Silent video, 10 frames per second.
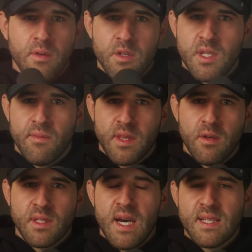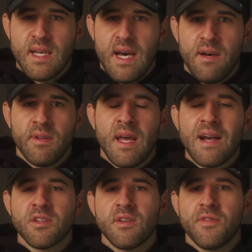to achieve what those guys have and
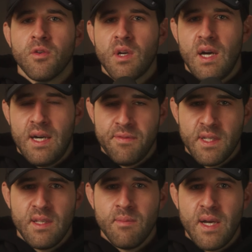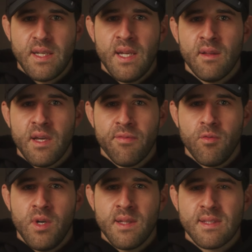actually feel confident in my dating life for
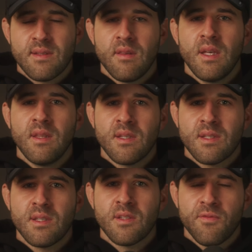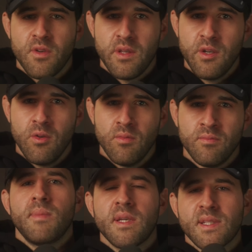once, then this is for you.
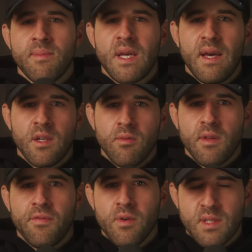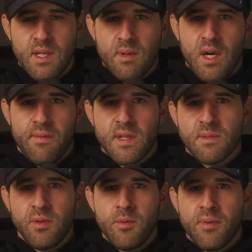Because I'm gonna hand over the four step confidence
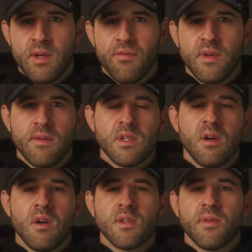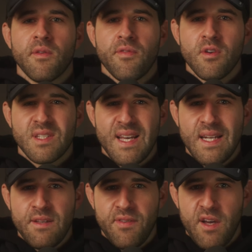blueprint free of charge for the first
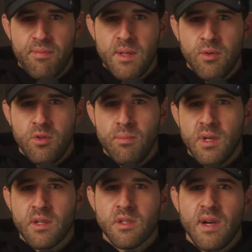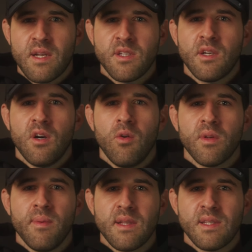85 five people who book a strategy call
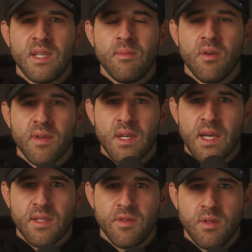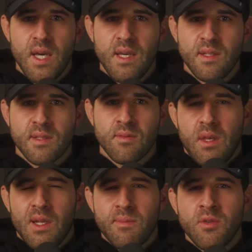with my team over the next few days.
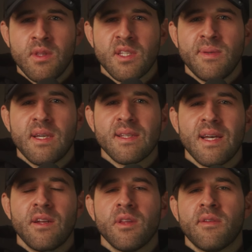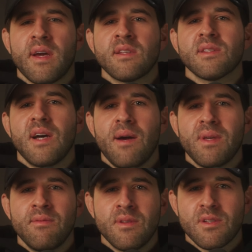And I'm doing this because I know that if I can stop
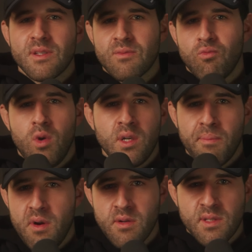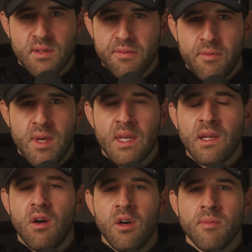even just one person from making
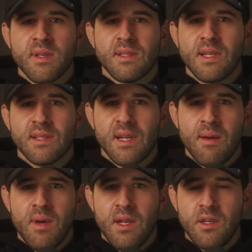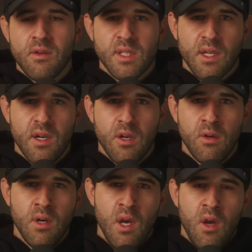all the mistakes that I made years
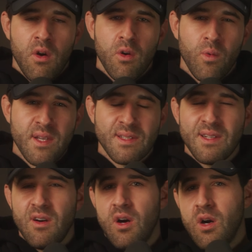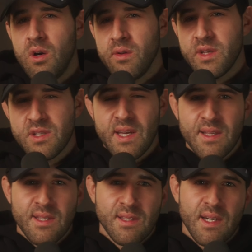ago or wasting all the
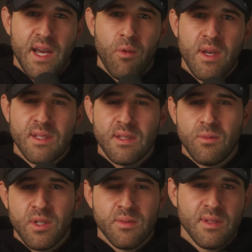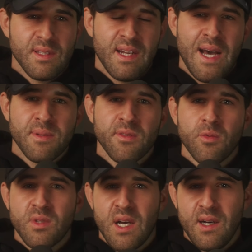chances that I wasted, which was an
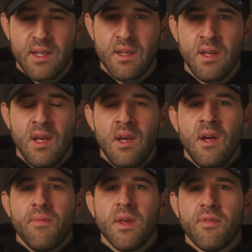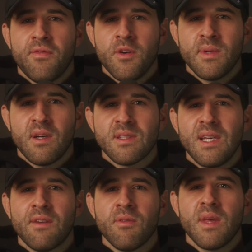absolute ton, the fulfillment I'll
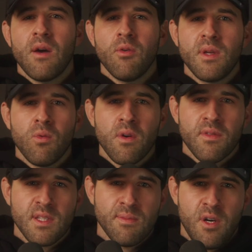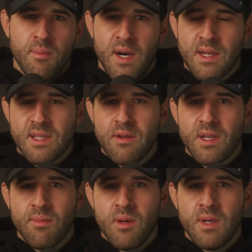take from that will be worth the small monetary
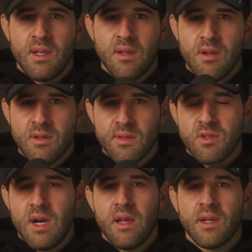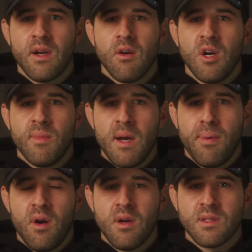commitment and years of trial and error on my
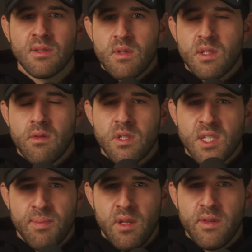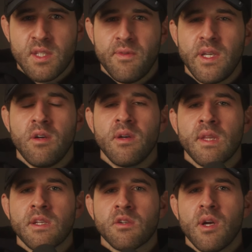part. So just below this video in the
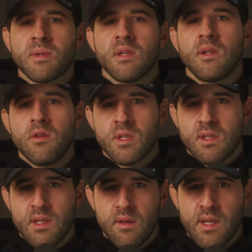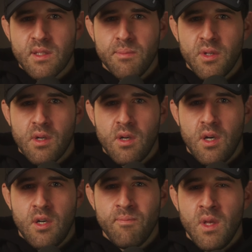description, you should see a link to book a
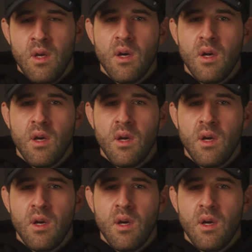call.